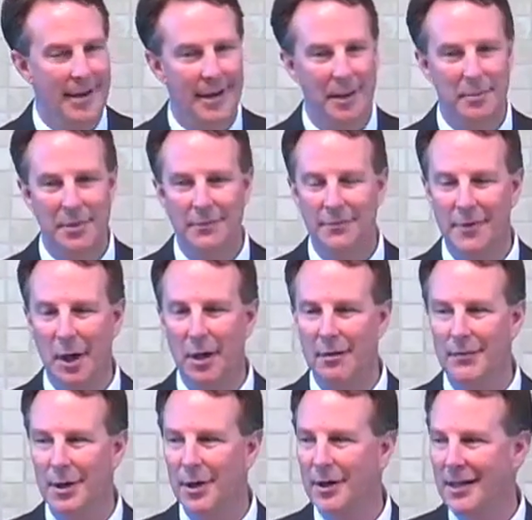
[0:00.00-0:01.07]
It'd be very,
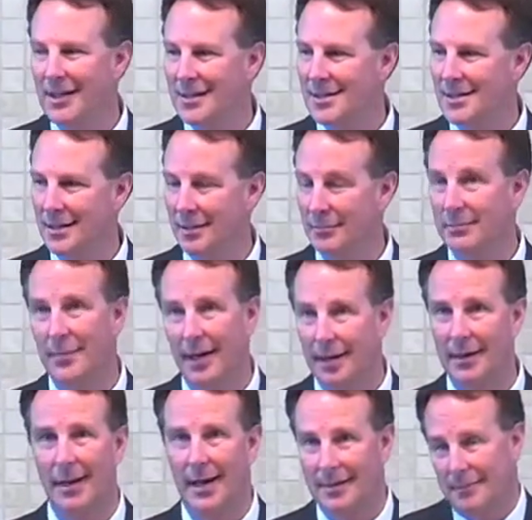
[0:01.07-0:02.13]
very easy,
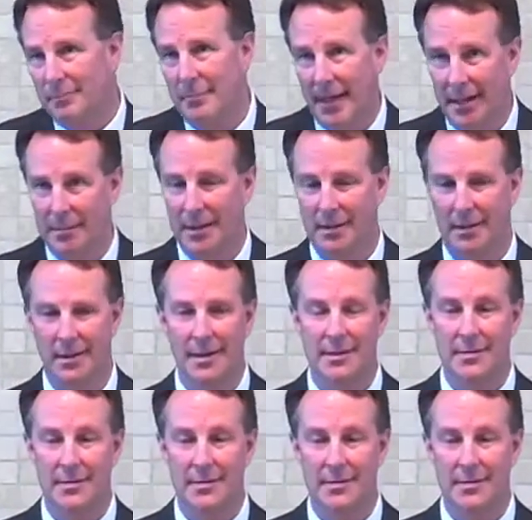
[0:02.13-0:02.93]
maybe,